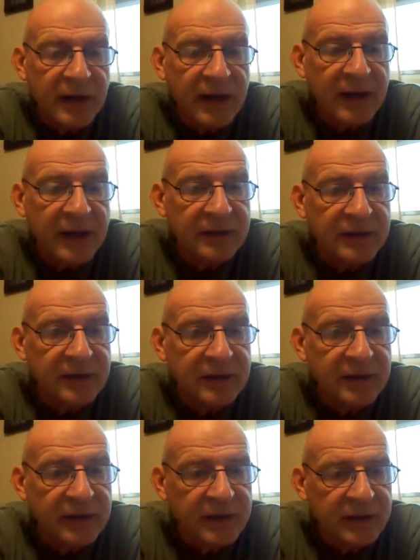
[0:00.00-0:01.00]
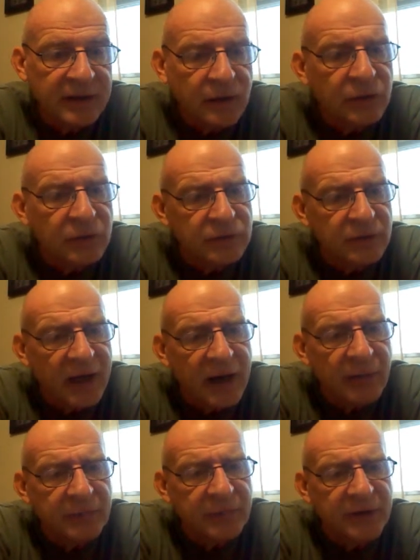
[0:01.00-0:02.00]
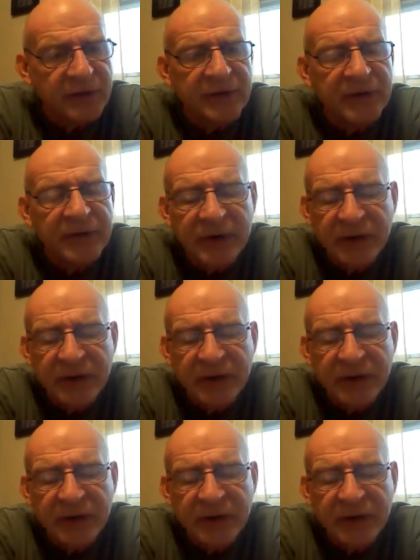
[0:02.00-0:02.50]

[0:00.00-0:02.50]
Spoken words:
and in cultural output.